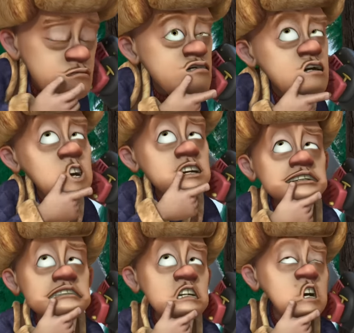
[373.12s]
I
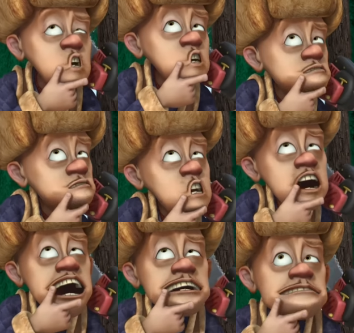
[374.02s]
don't think it
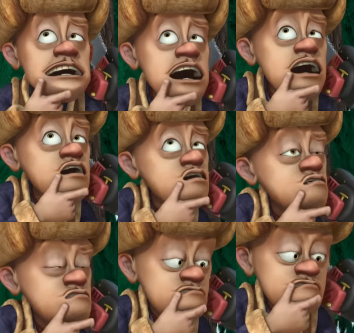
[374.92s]
was the
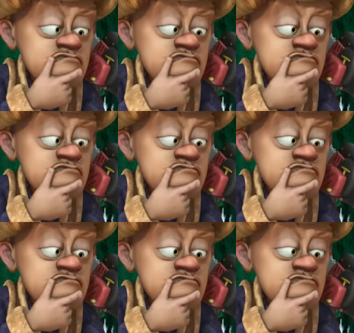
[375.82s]
bears.